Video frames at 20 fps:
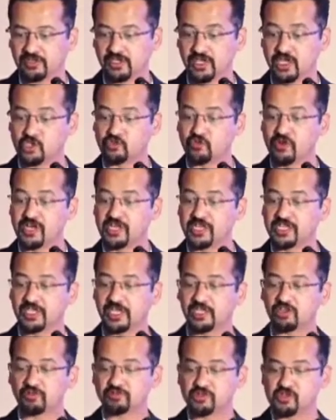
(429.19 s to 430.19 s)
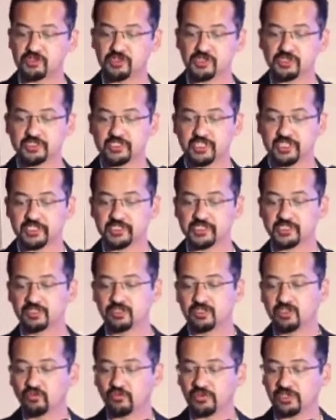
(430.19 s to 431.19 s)
There are 29 observational studies
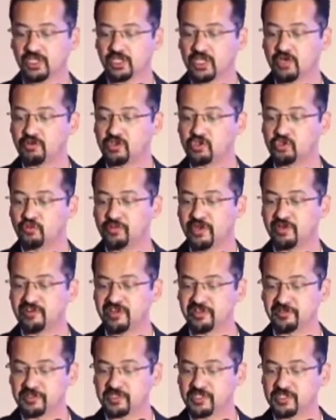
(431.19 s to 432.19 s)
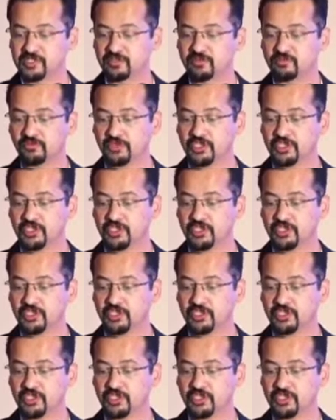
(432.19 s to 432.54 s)
with a level 2B evidence,